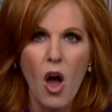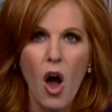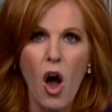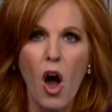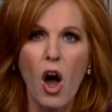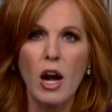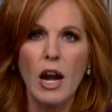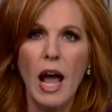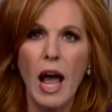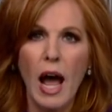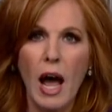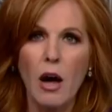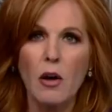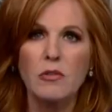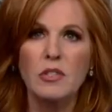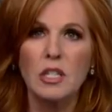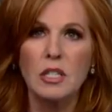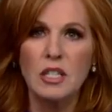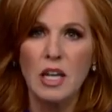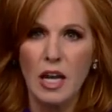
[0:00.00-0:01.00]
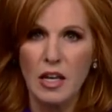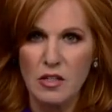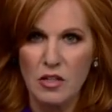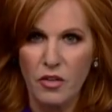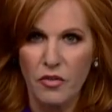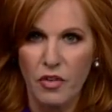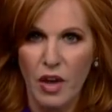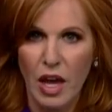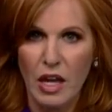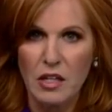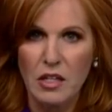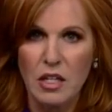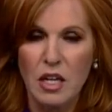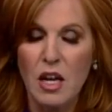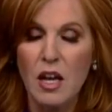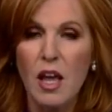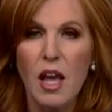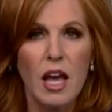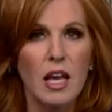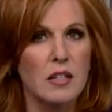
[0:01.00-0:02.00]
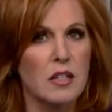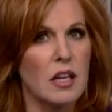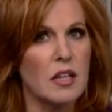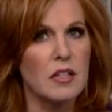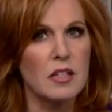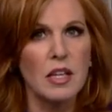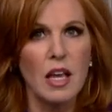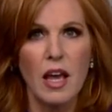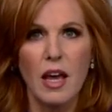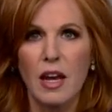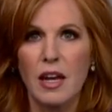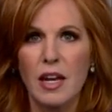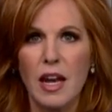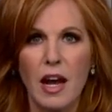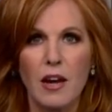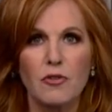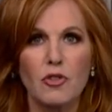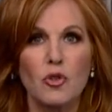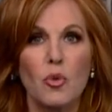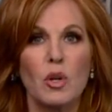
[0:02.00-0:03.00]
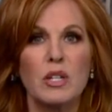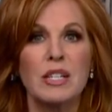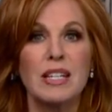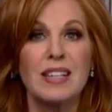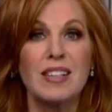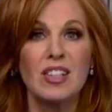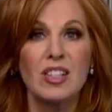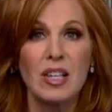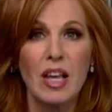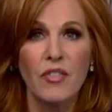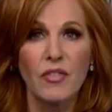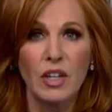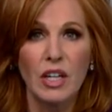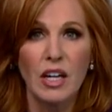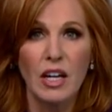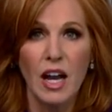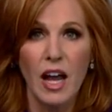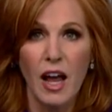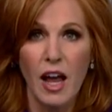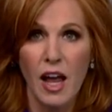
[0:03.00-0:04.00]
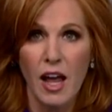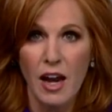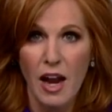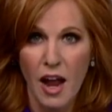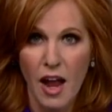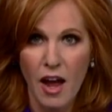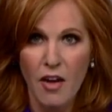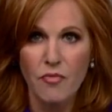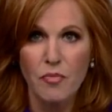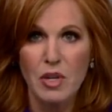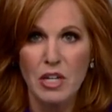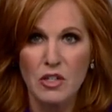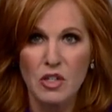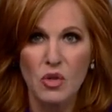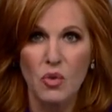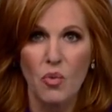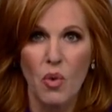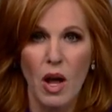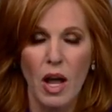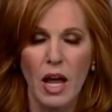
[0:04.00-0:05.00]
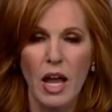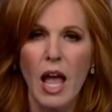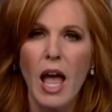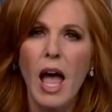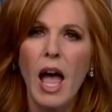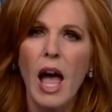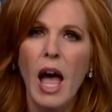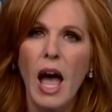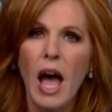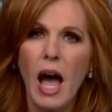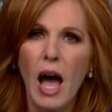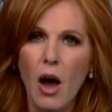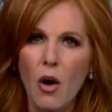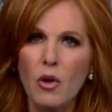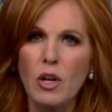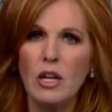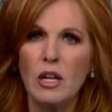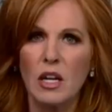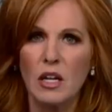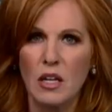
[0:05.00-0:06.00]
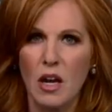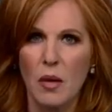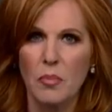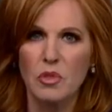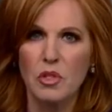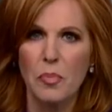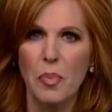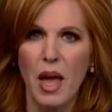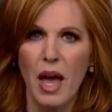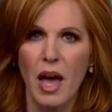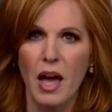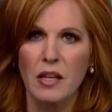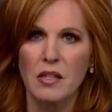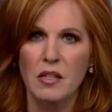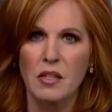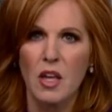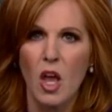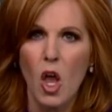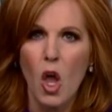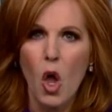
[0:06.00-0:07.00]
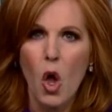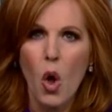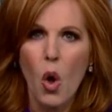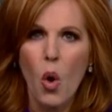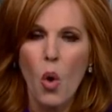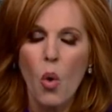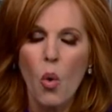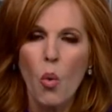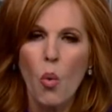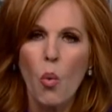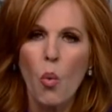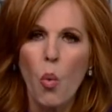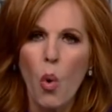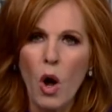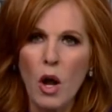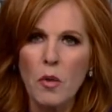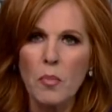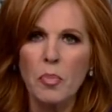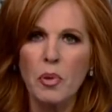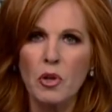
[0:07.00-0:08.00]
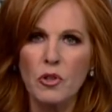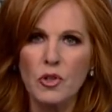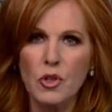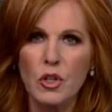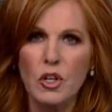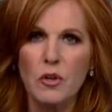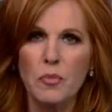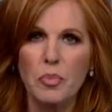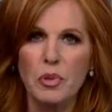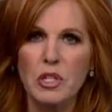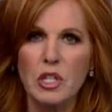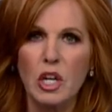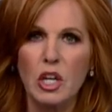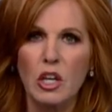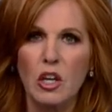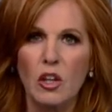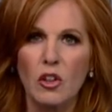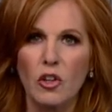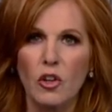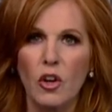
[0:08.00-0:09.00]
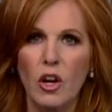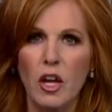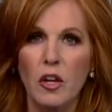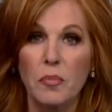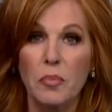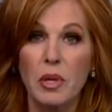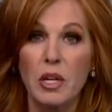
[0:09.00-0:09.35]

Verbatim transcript: on how today's event, as I said, now 27 and a, and a half minutes away, how did it come to pass? One person in particular had